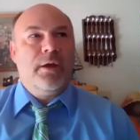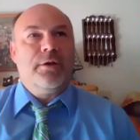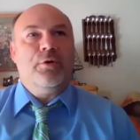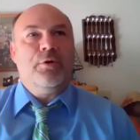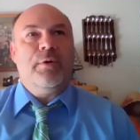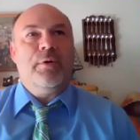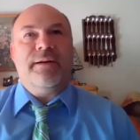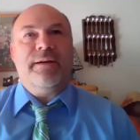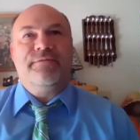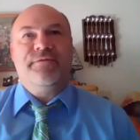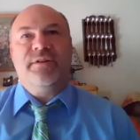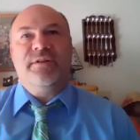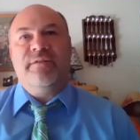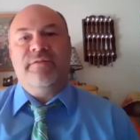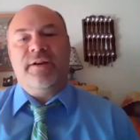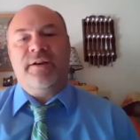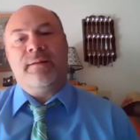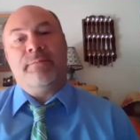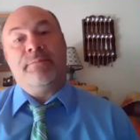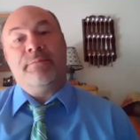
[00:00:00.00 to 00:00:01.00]
you have to
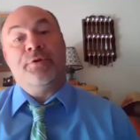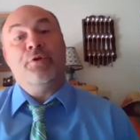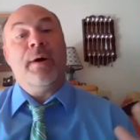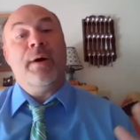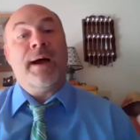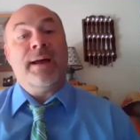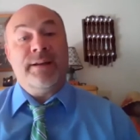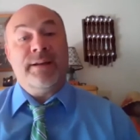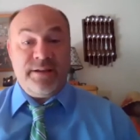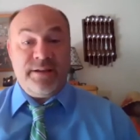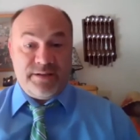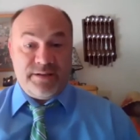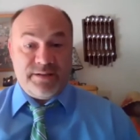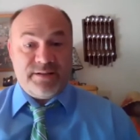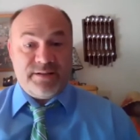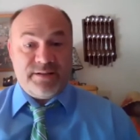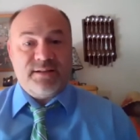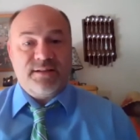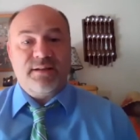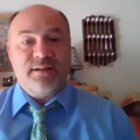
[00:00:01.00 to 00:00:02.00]
develop new
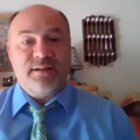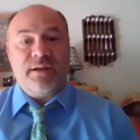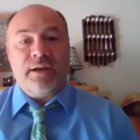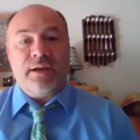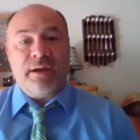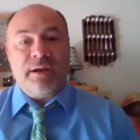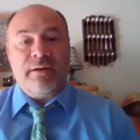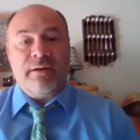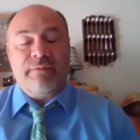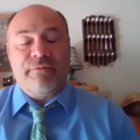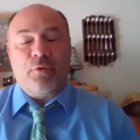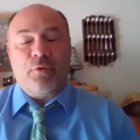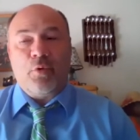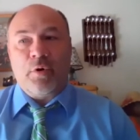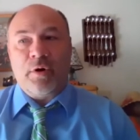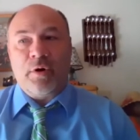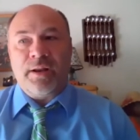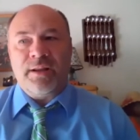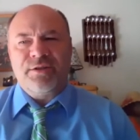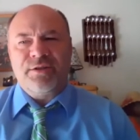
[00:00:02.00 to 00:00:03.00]
ideas uh,
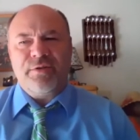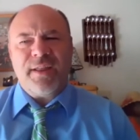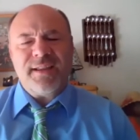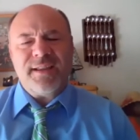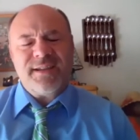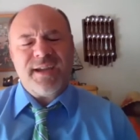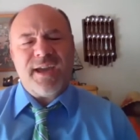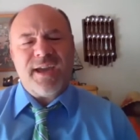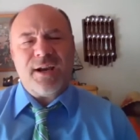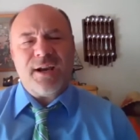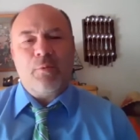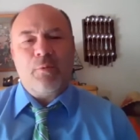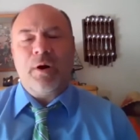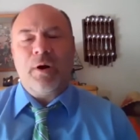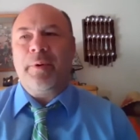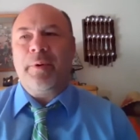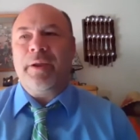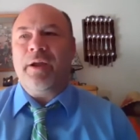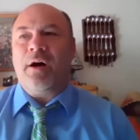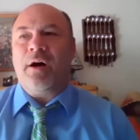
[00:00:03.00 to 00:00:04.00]
for it. And so that's kind of
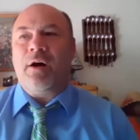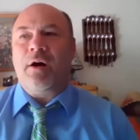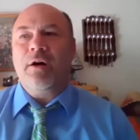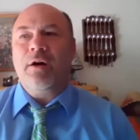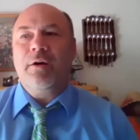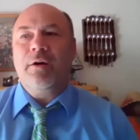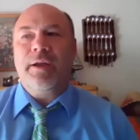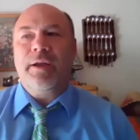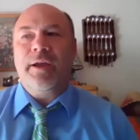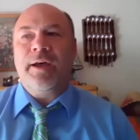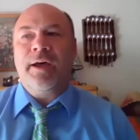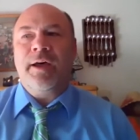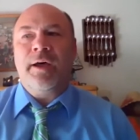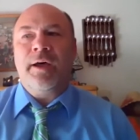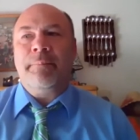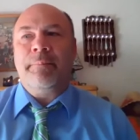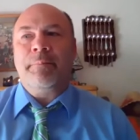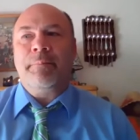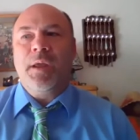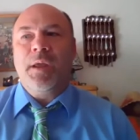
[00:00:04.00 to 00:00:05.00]
where we are.
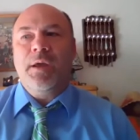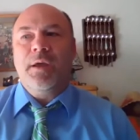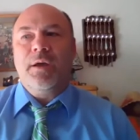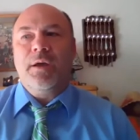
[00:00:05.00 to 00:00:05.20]
Um,